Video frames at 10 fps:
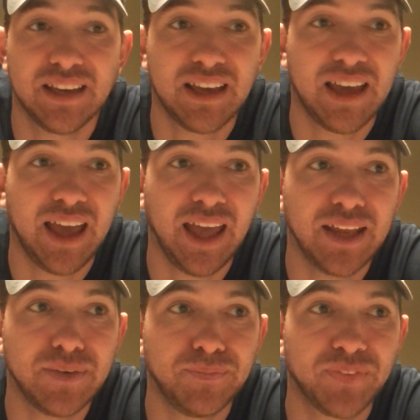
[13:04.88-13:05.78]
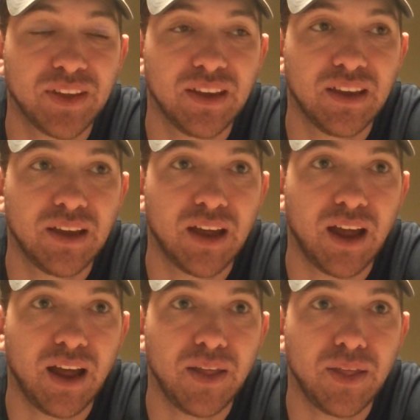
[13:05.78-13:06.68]
And,
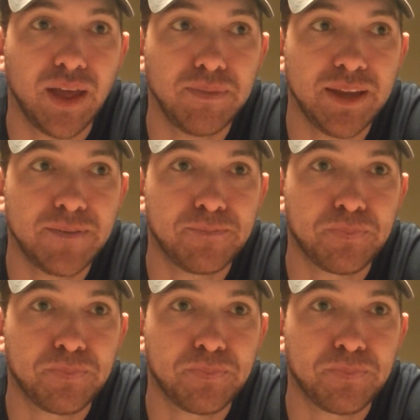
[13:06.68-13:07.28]
I mean,